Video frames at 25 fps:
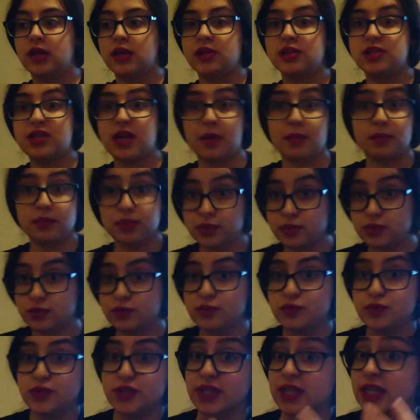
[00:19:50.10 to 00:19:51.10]

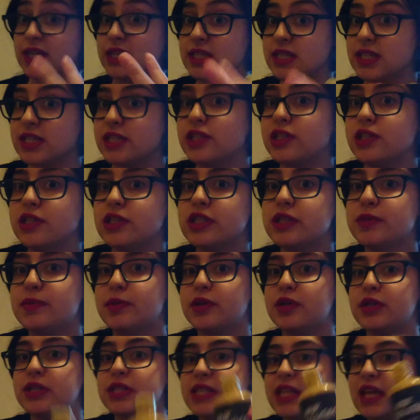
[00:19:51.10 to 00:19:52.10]
shampoos and conditioners
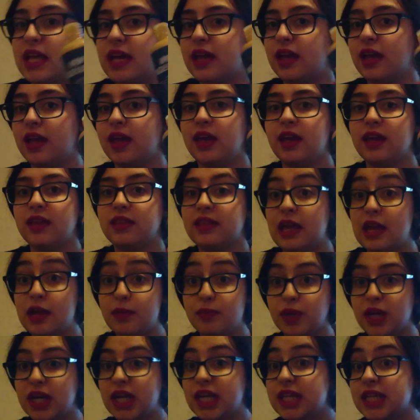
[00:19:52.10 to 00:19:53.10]
because they they're
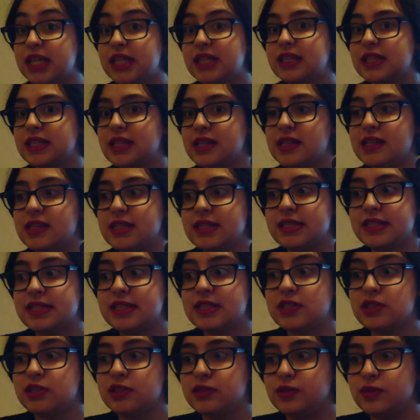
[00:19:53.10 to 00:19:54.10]
bringing these
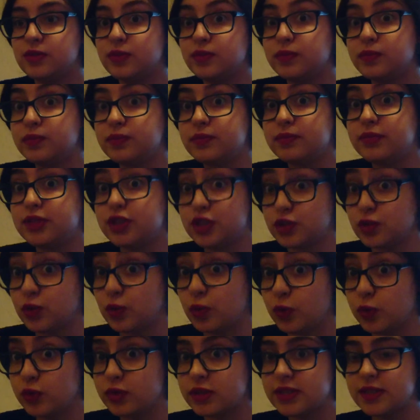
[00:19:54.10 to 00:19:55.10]
to
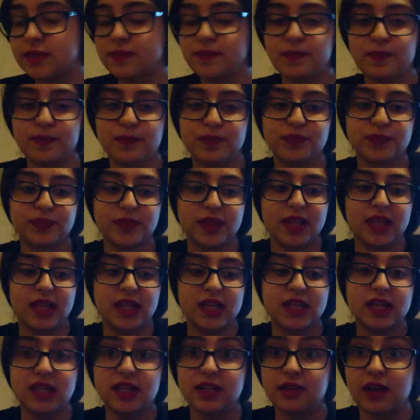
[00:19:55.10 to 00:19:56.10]
stores.
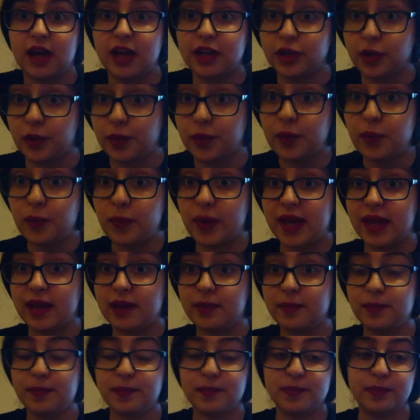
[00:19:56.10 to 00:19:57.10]
I don't know
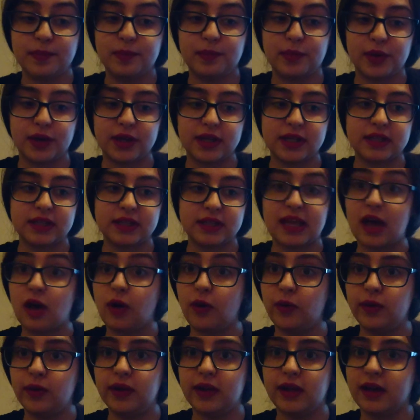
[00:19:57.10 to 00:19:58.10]
when, but they're
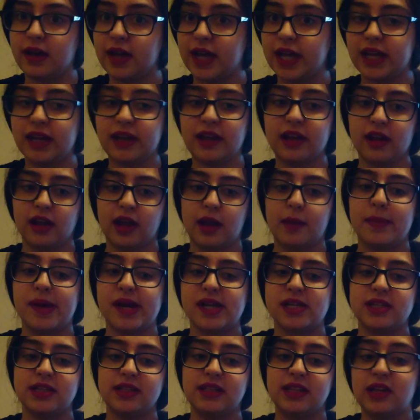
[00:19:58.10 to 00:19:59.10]
online and I
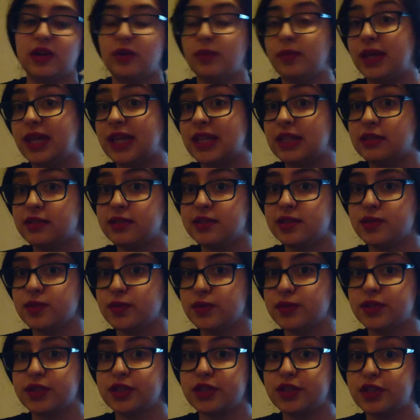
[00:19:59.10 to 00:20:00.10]
imagine they'll be in
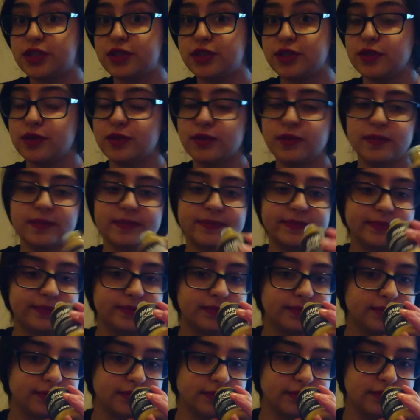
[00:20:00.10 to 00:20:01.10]
stores soon
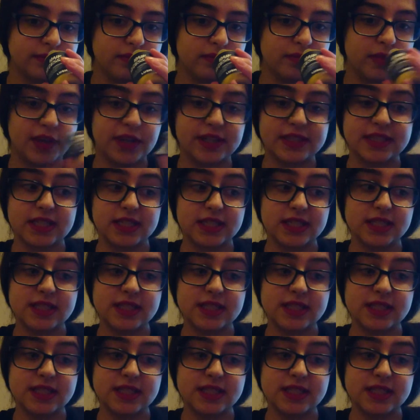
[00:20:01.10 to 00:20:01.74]
because it